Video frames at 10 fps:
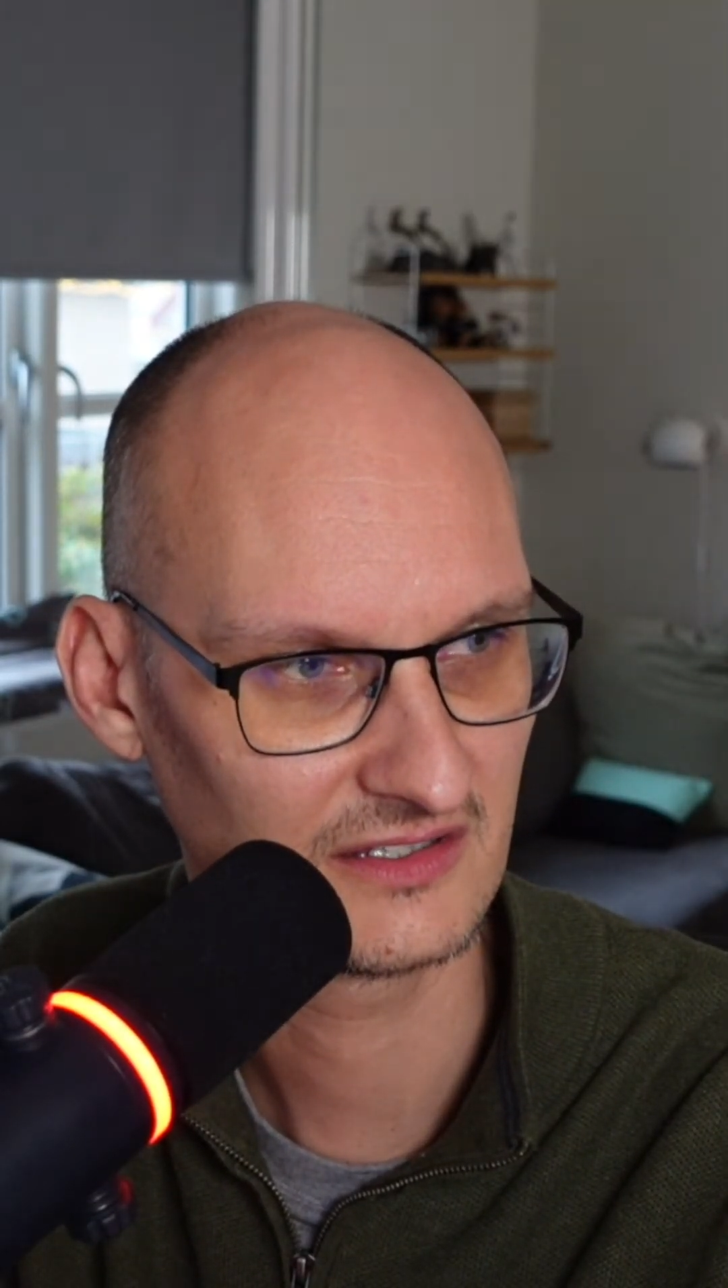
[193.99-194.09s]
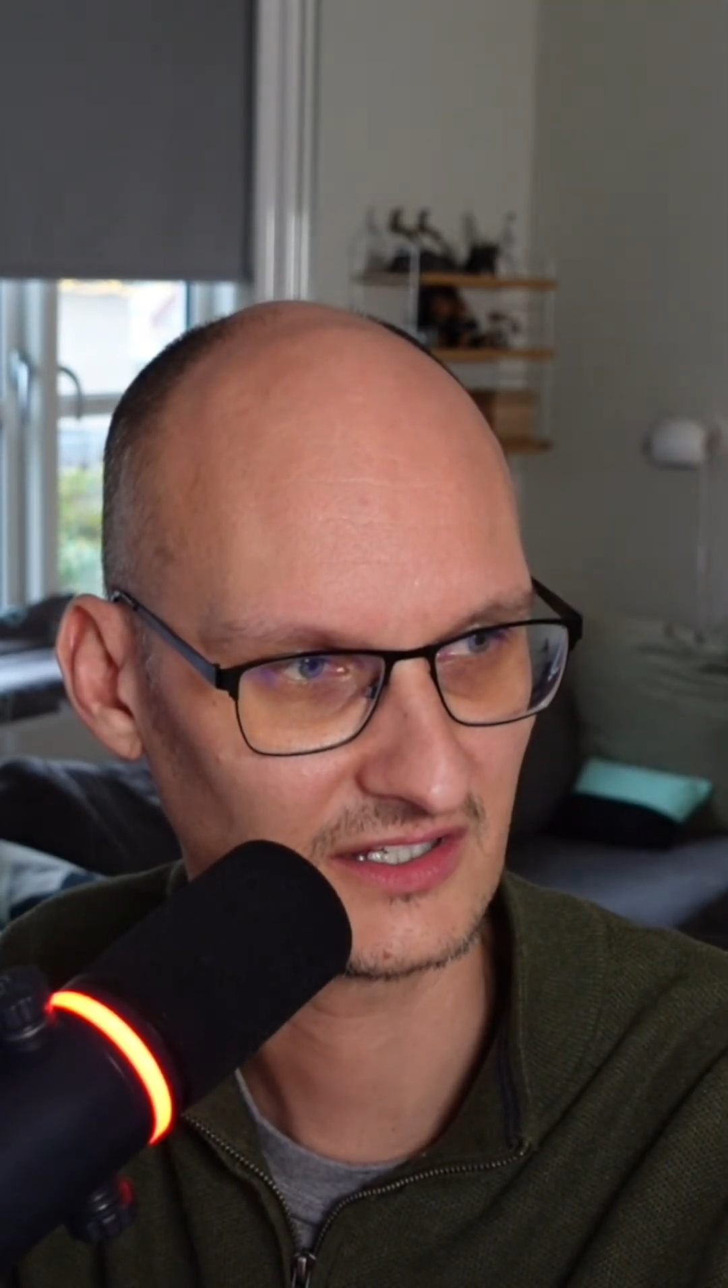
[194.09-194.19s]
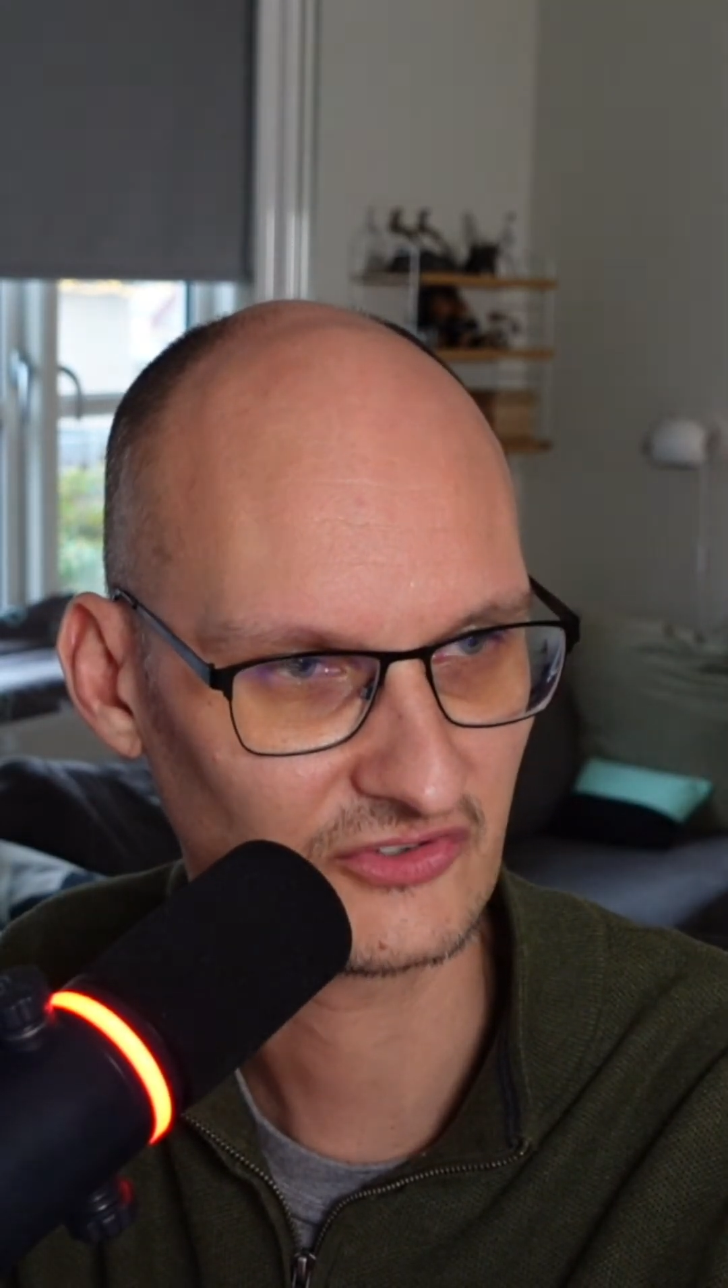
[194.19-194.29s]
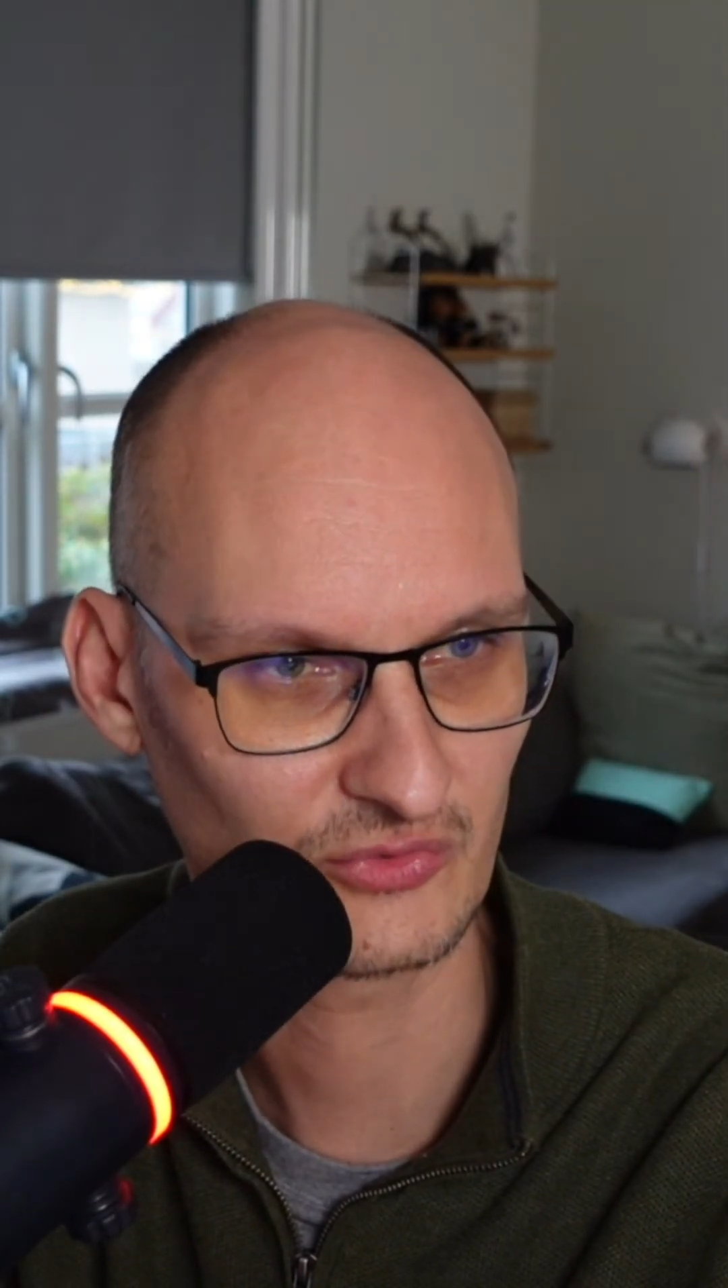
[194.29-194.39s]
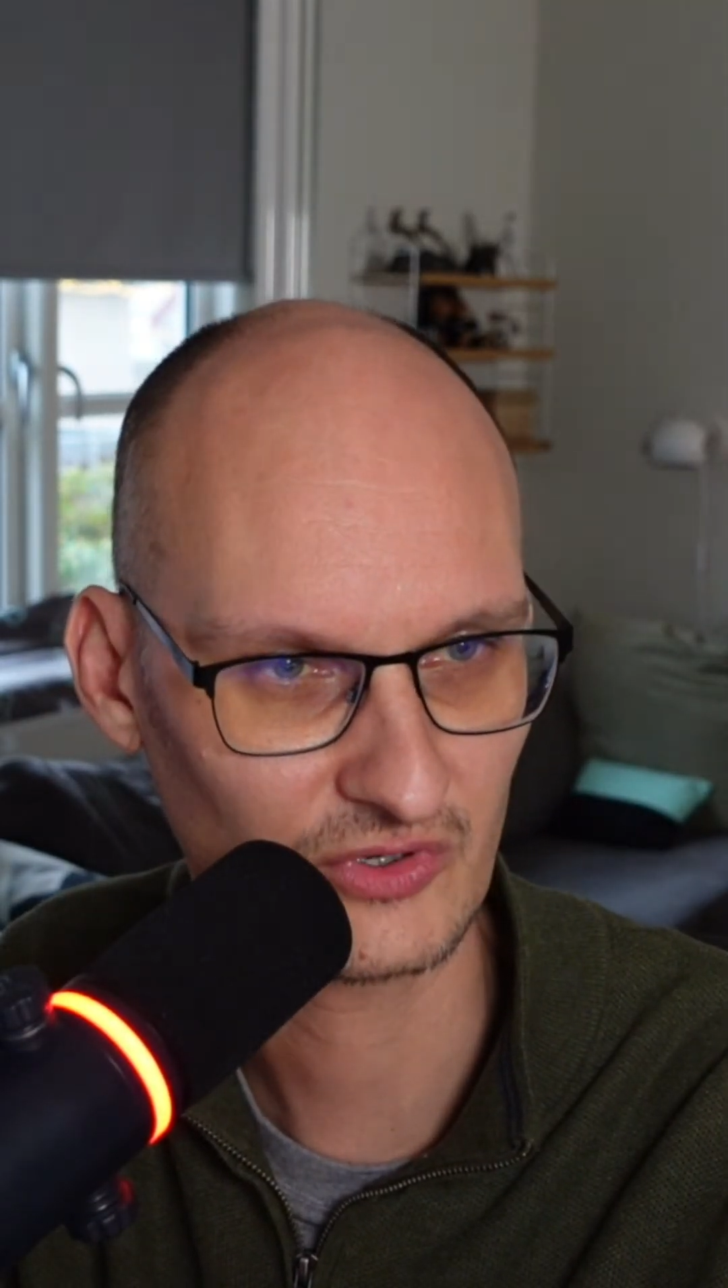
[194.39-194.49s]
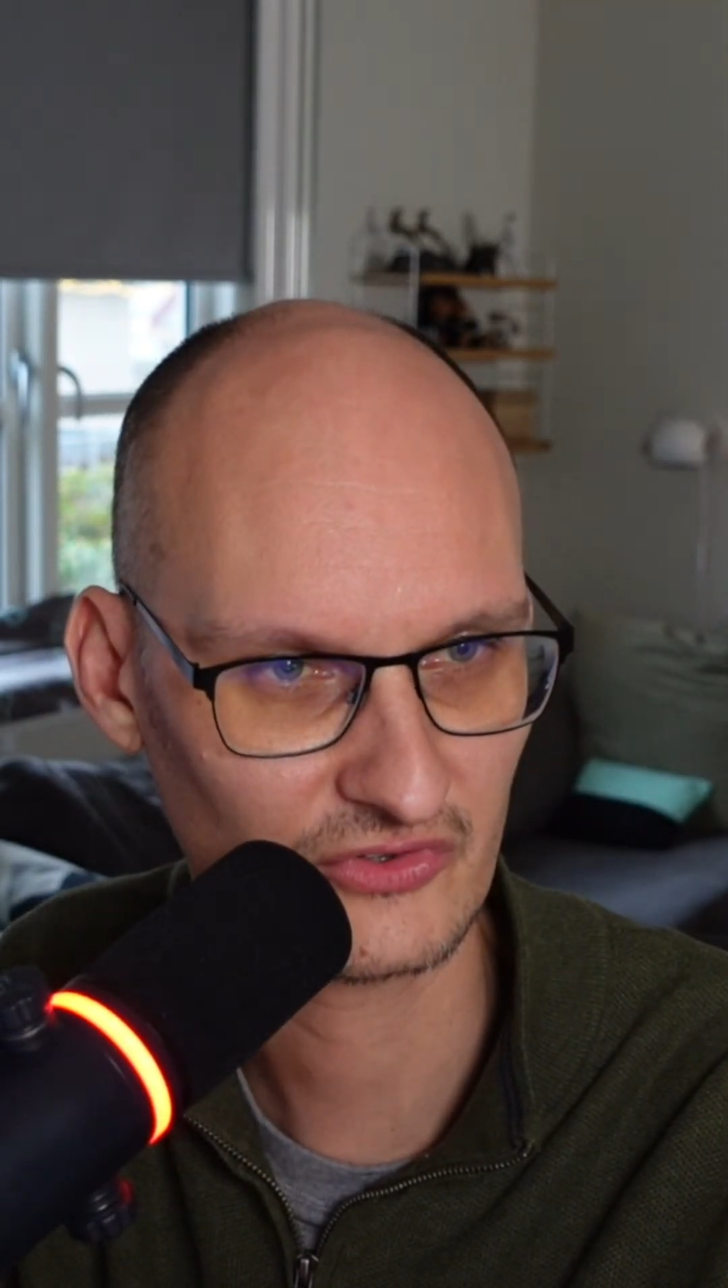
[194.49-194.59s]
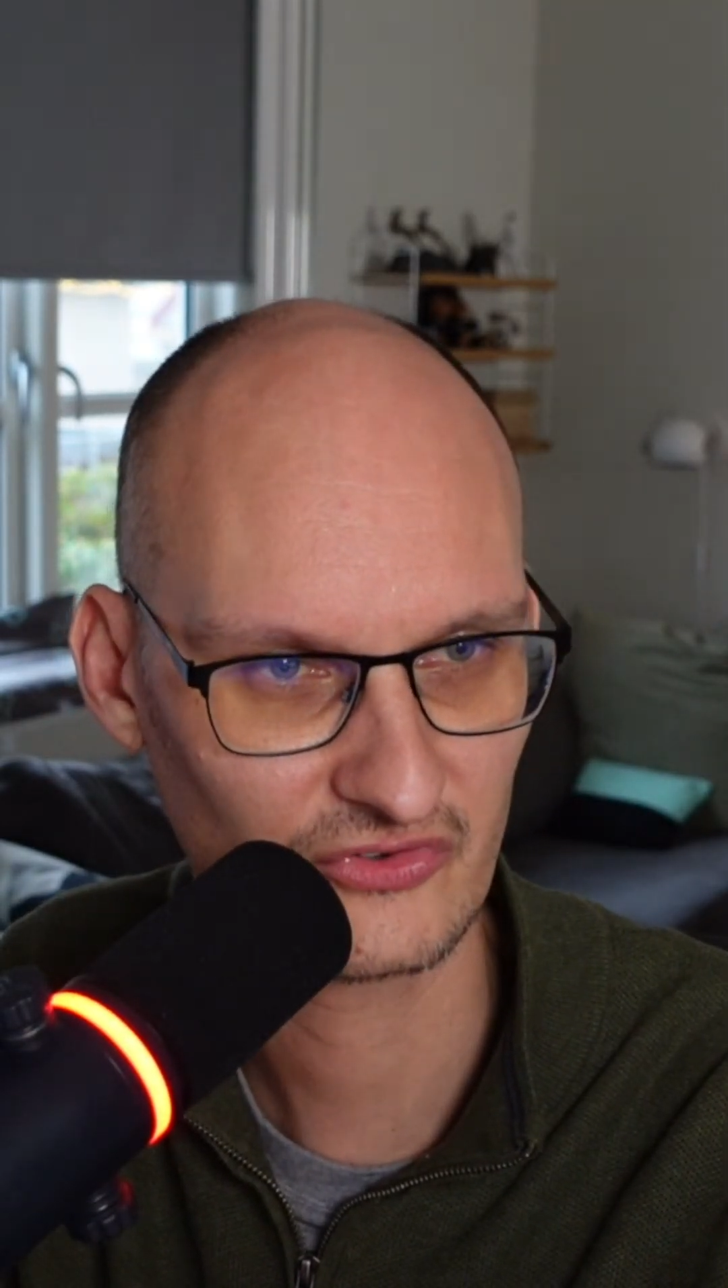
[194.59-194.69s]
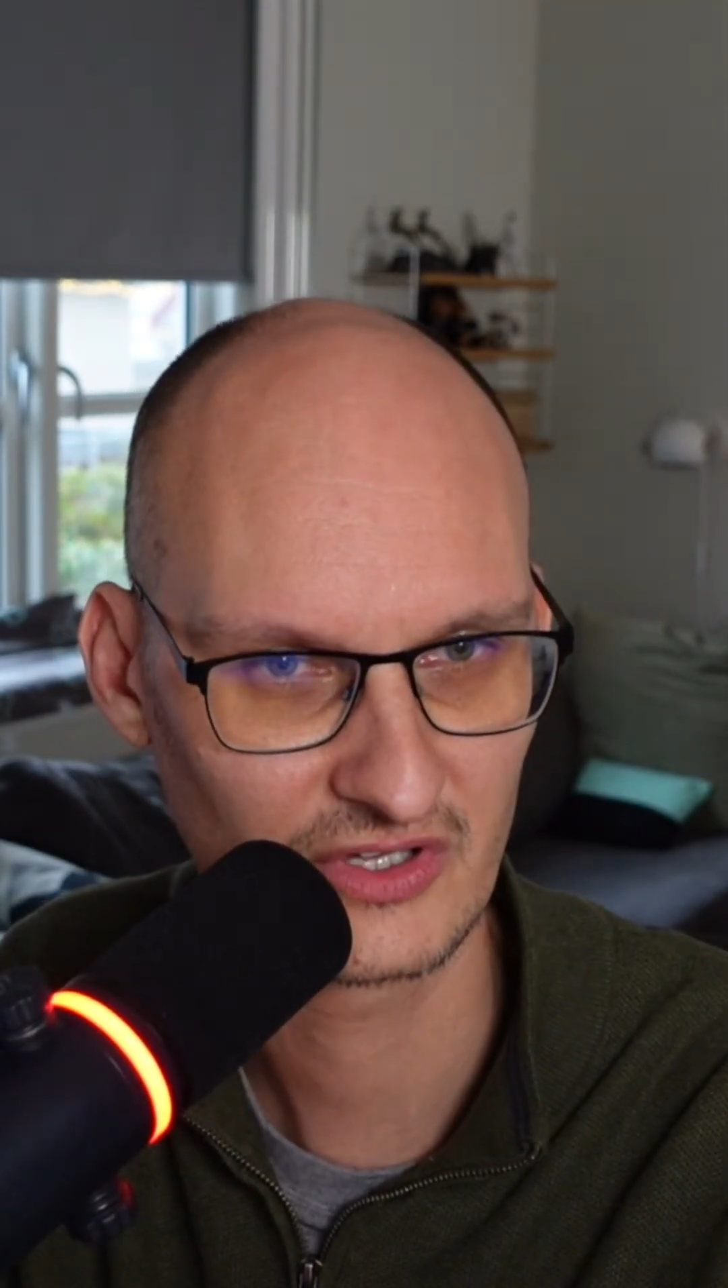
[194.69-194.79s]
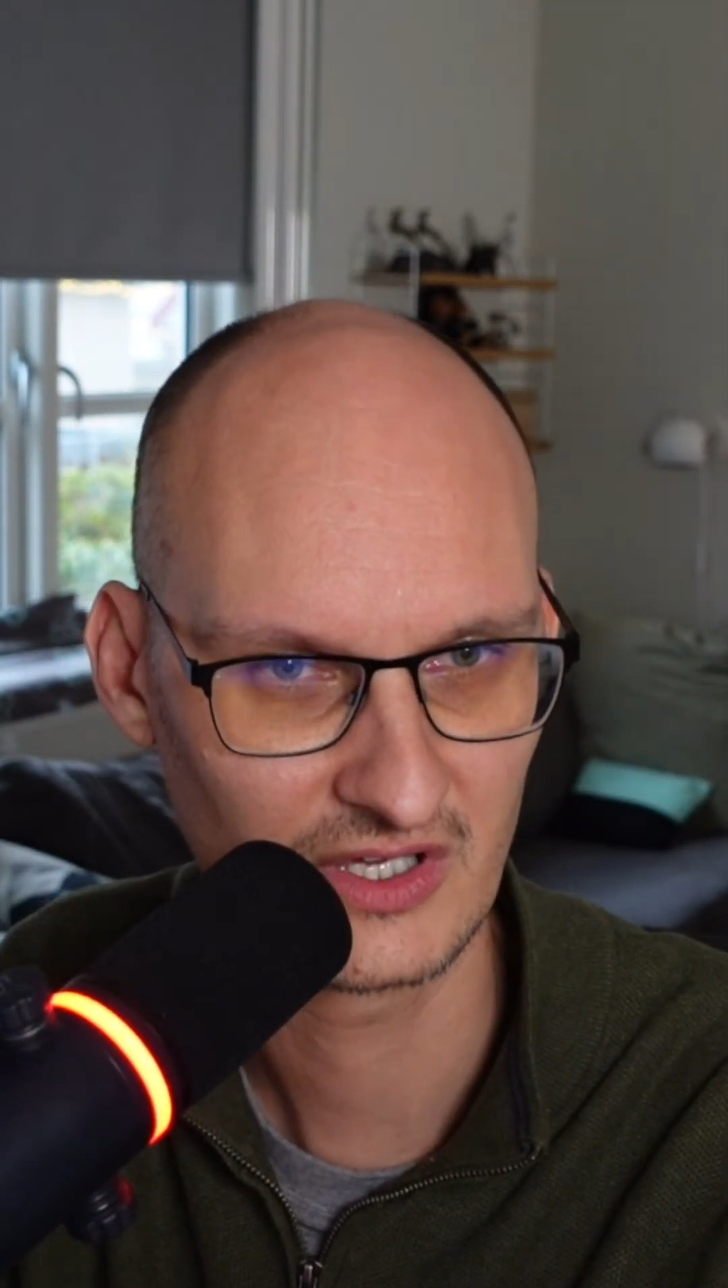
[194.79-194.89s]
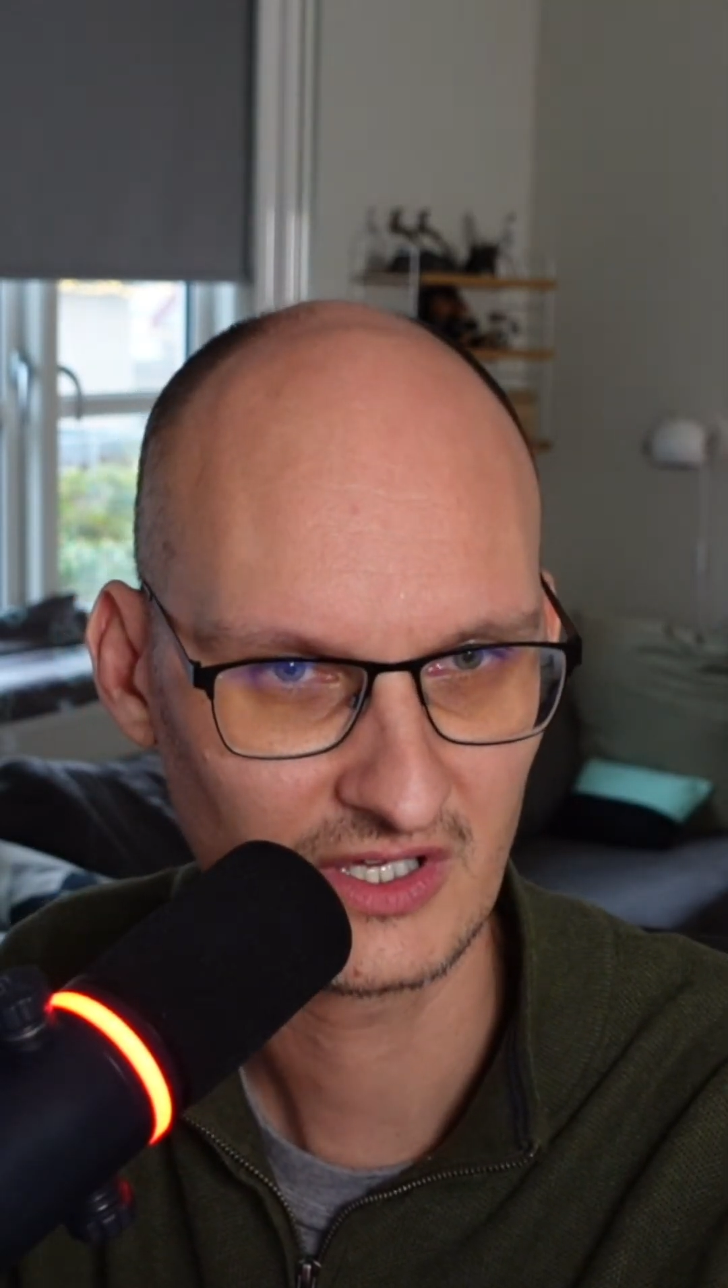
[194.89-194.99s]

it actually works.